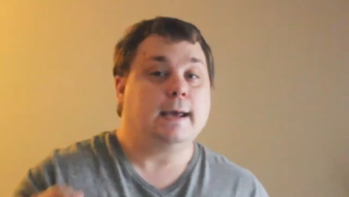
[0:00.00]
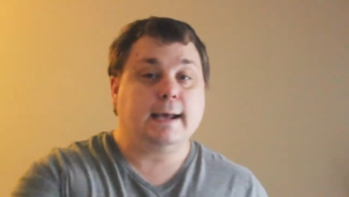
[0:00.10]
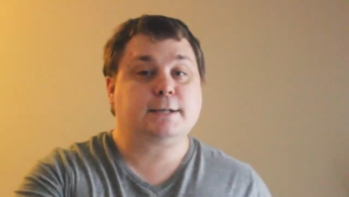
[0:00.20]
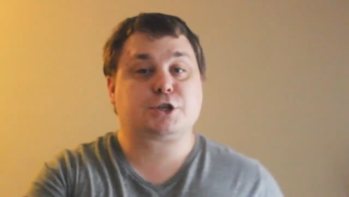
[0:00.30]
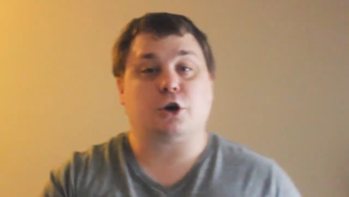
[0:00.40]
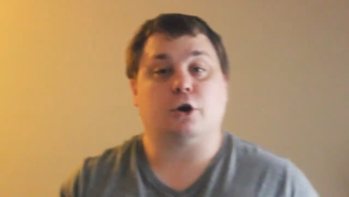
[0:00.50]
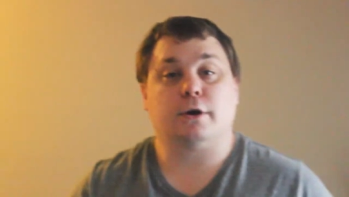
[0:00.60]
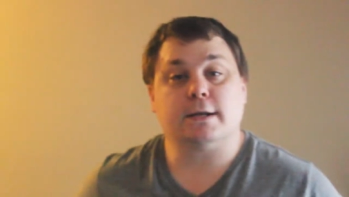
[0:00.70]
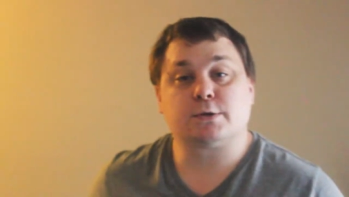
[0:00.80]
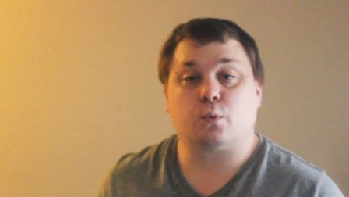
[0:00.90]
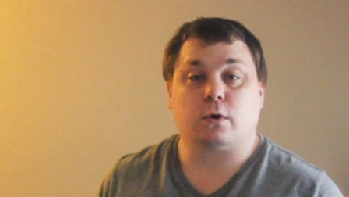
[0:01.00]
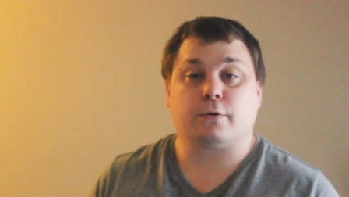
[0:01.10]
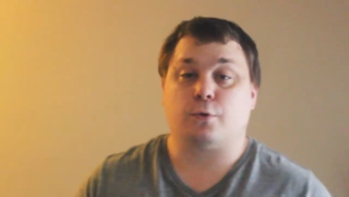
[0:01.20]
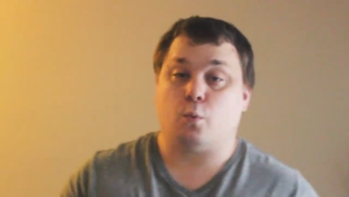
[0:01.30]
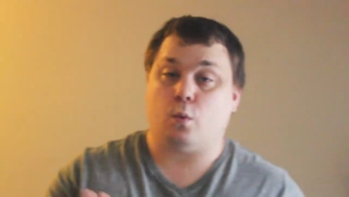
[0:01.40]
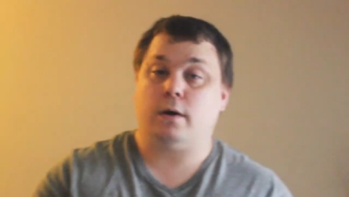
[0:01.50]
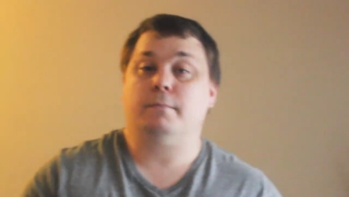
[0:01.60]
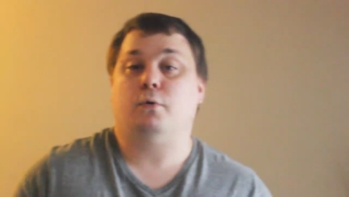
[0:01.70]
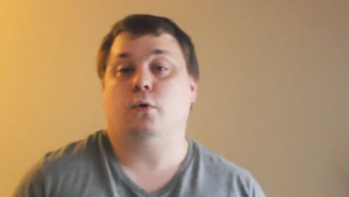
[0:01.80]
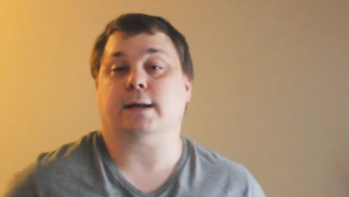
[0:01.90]
Each card is worth one
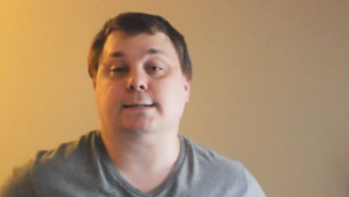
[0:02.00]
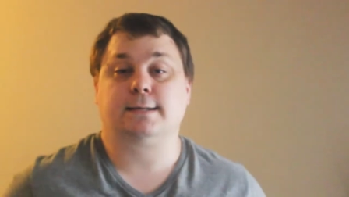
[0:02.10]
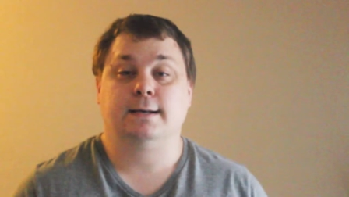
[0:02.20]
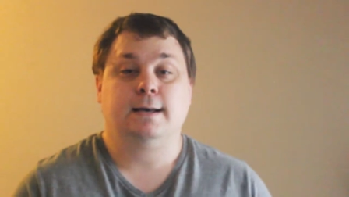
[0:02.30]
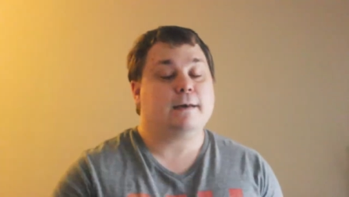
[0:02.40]
point.